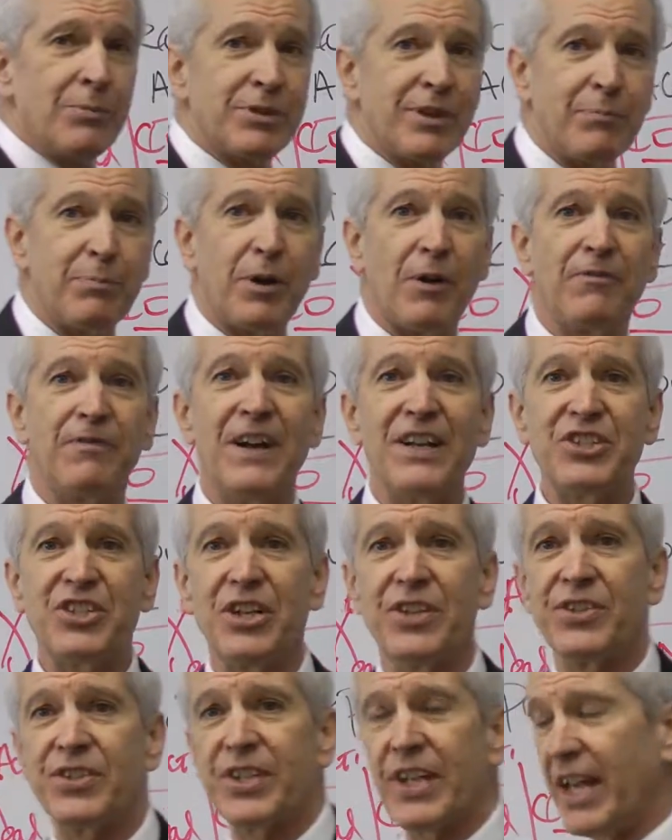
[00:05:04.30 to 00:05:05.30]
terms of
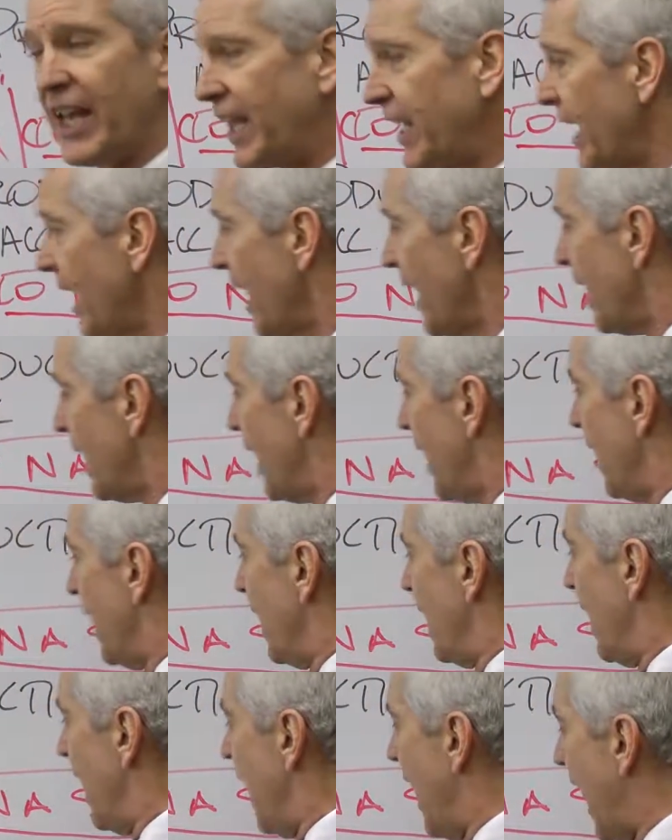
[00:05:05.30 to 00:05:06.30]
proficiency,
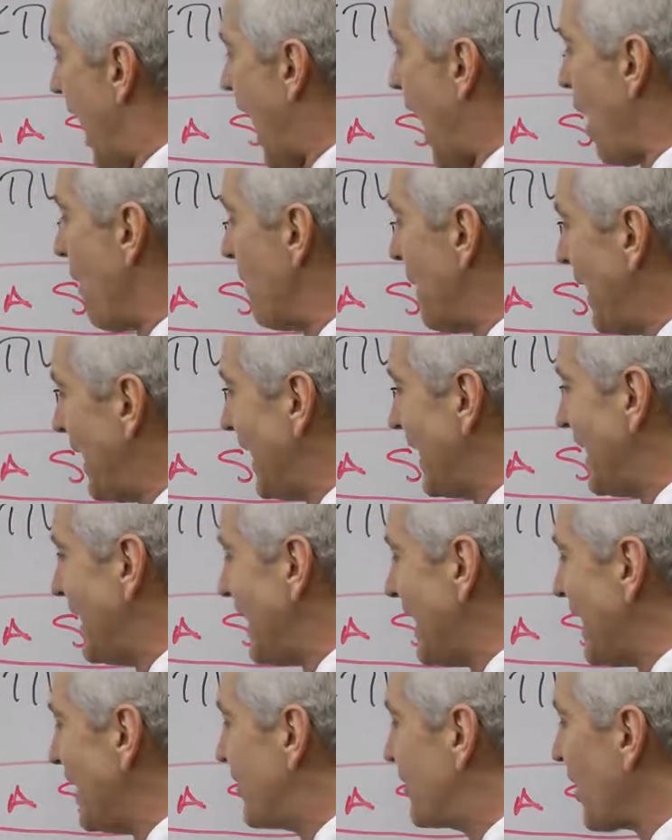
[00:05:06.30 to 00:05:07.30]
how
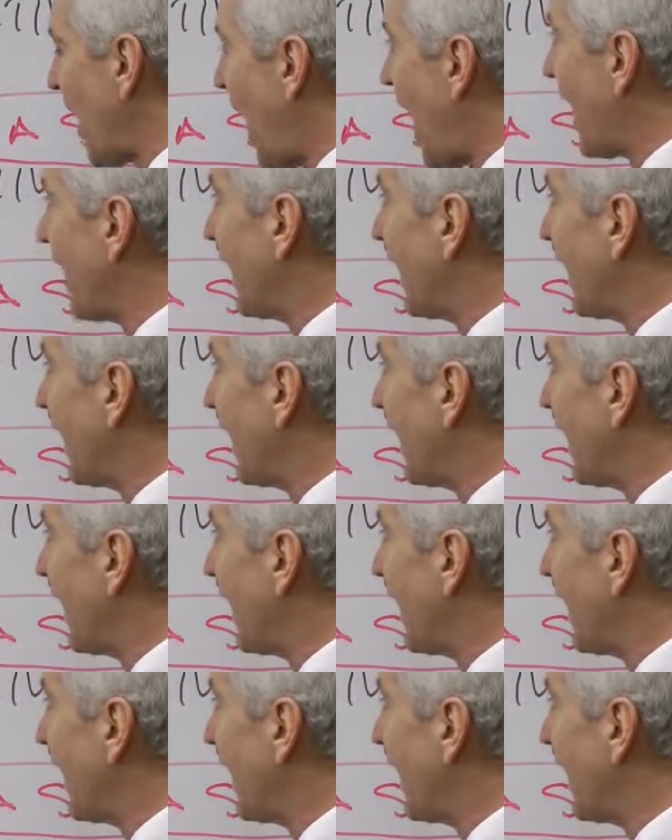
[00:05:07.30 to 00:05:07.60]
many needs